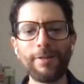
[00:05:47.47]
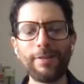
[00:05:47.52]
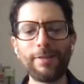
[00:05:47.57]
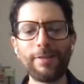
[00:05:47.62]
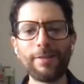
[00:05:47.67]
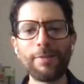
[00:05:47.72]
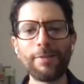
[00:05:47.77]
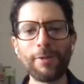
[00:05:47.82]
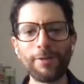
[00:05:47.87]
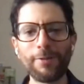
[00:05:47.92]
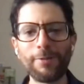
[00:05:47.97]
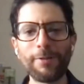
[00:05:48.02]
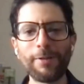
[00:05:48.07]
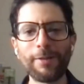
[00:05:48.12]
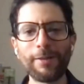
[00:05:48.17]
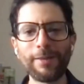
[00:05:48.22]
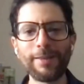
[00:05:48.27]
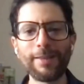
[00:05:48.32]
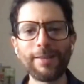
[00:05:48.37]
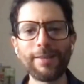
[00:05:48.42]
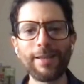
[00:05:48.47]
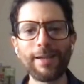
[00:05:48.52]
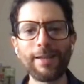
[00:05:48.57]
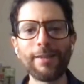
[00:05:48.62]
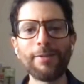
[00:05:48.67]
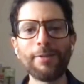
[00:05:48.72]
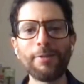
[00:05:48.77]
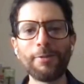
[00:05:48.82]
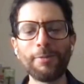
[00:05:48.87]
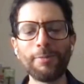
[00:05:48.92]
to Montreal as a second
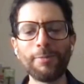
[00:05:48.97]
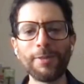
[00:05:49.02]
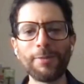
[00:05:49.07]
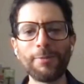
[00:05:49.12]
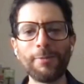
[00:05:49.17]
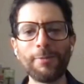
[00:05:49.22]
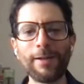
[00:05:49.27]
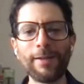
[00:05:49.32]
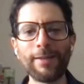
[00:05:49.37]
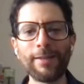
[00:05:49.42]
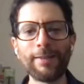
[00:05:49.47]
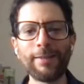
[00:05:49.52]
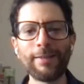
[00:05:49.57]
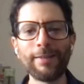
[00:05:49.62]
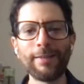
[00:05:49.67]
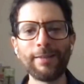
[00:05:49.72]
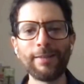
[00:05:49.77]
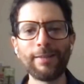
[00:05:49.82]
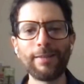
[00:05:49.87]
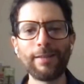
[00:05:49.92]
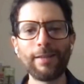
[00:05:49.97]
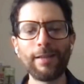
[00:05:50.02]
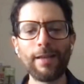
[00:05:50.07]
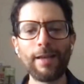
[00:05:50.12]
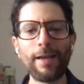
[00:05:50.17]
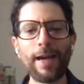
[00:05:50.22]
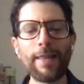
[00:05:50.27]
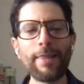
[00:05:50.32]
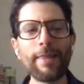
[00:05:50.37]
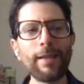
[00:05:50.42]
home as well. And
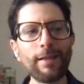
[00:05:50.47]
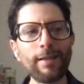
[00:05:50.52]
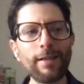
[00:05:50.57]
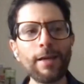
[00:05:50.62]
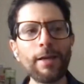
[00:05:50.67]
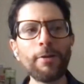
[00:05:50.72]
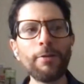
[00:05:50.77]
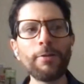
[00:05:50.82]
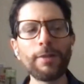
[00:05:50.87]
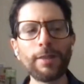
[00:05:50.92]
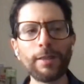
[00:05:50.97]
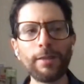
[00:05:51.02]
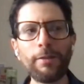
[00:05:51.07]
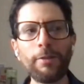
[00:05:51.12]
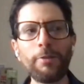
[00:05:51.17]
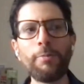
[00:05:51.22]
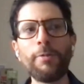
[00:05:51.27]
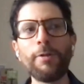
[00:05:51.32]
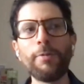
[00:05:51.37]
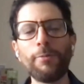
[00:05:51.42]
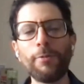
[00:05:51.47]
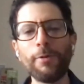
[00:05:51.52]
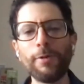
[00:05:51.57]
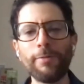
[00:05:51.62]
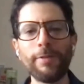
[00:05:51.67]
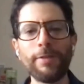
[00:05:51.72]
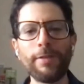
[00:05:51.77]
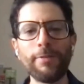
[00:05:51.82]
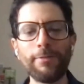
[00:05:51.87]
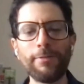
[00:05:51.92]
I think now there's a little bit more of a
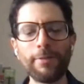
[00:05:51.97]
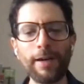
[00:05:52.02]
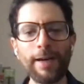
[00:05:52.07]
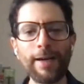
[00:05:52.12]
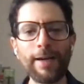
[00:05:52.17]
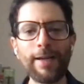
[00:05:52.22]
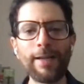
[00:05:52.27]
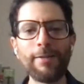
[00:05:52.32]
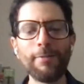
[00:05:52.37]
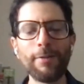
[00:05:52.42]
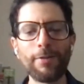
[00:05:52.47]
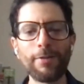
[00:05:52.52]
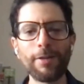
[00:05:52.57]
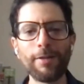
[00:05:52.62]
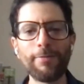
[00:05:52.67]
divide, which